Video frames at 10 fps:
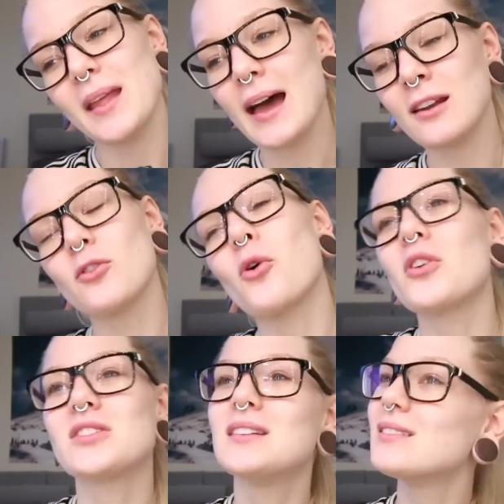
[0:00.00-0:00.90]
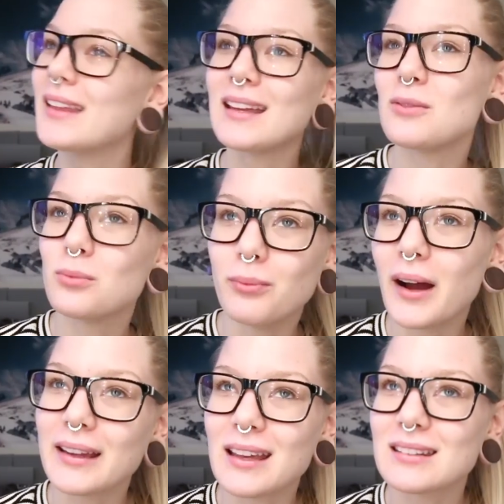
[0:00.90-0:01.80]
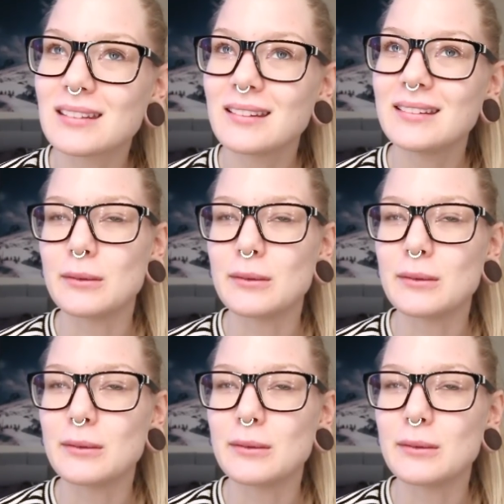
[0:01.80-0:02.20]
And of course, I guess